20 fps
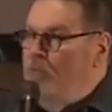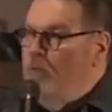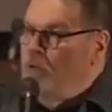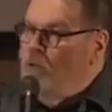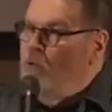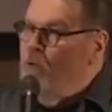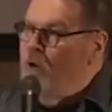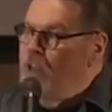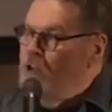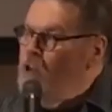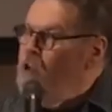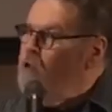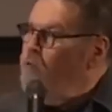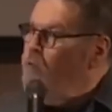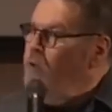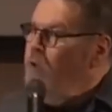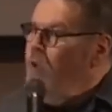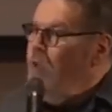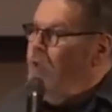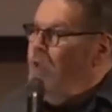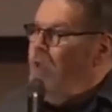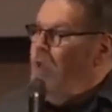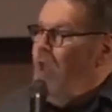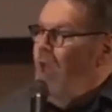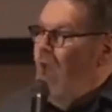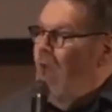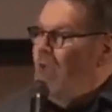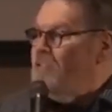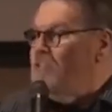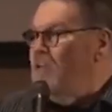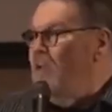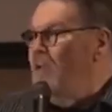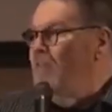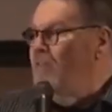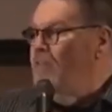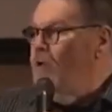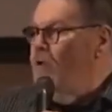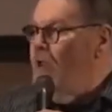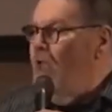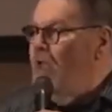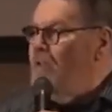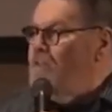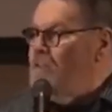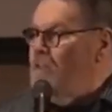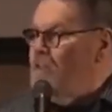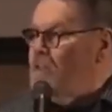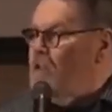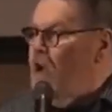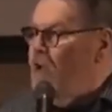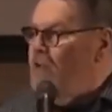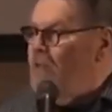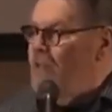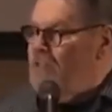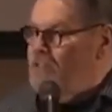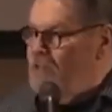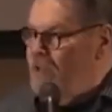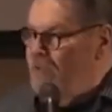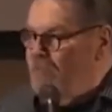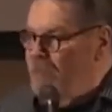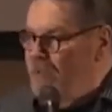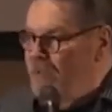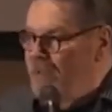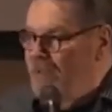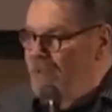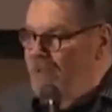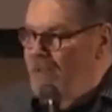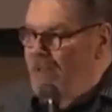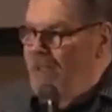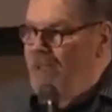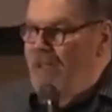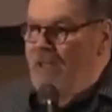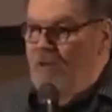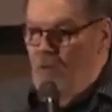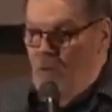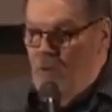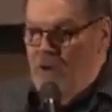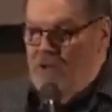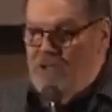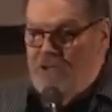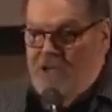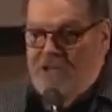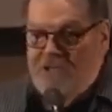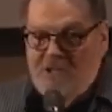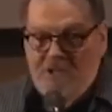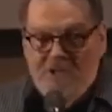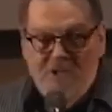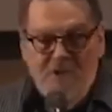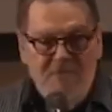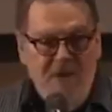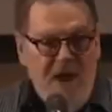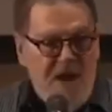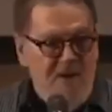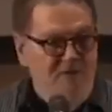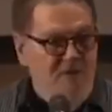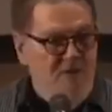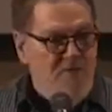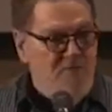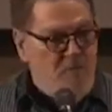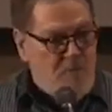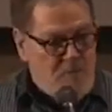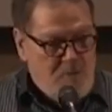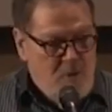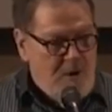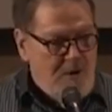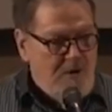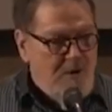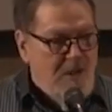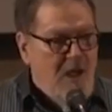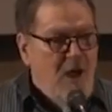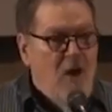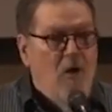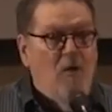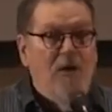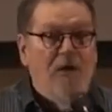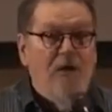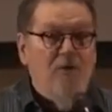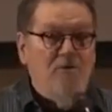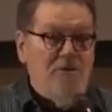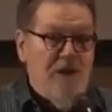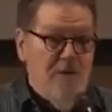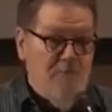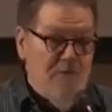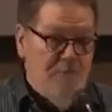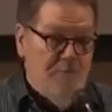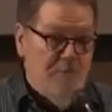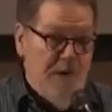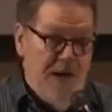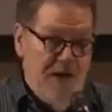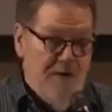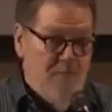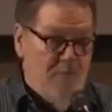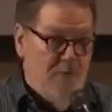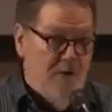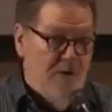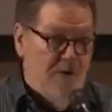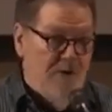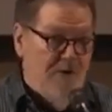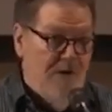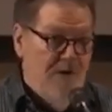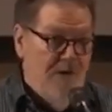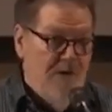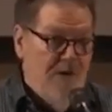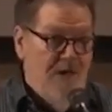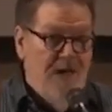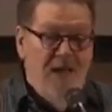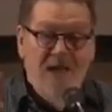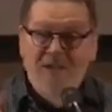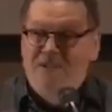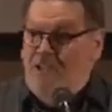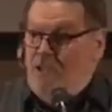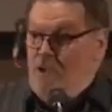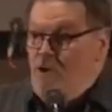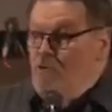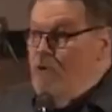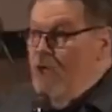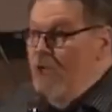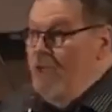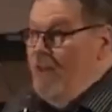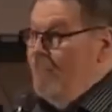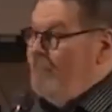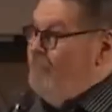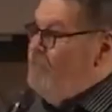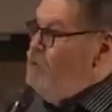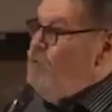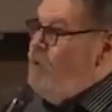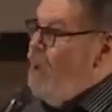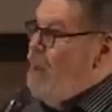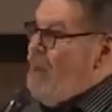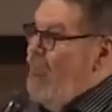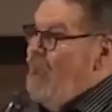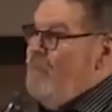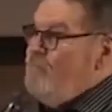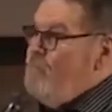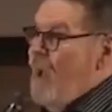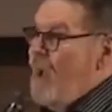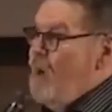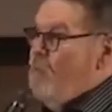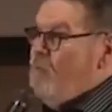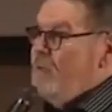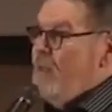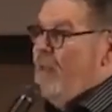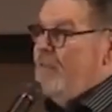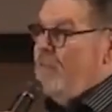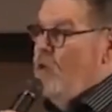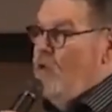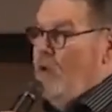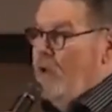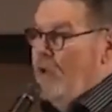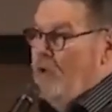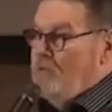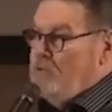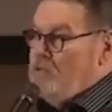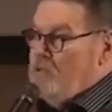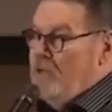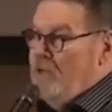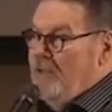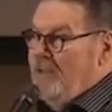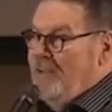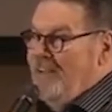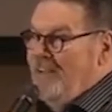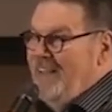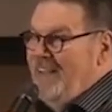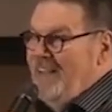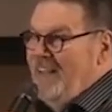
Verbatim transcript: people with what he knew. Acts 10 38 says God did something. He anointed Jesus of Nazareth with what? Holy Ghost and with power. See, you can't, you can't have power without the Holy Ghost.